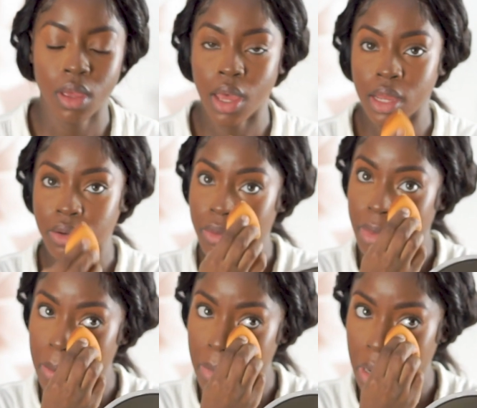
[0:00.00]
And
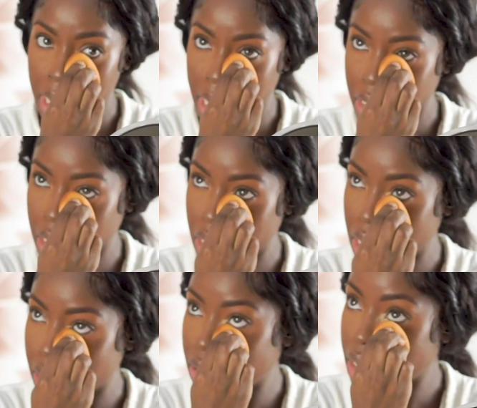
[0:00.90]
remember, like,
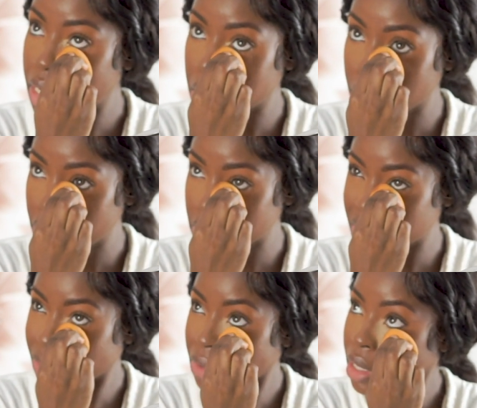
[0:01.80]
and if you
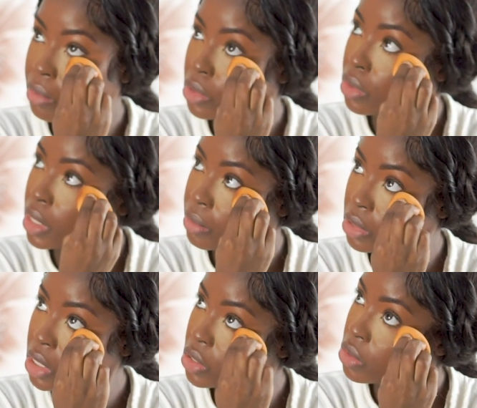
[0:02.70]
see what I'm doing, I'm
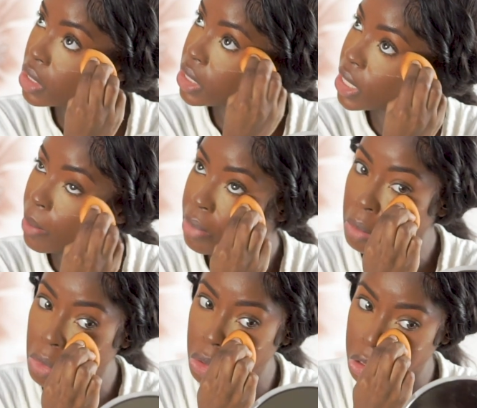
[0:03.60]
just doing
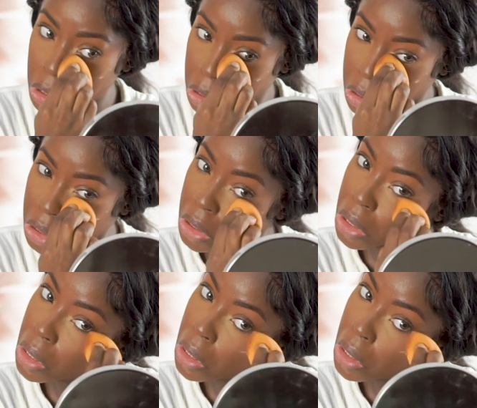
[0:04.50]
tapping motions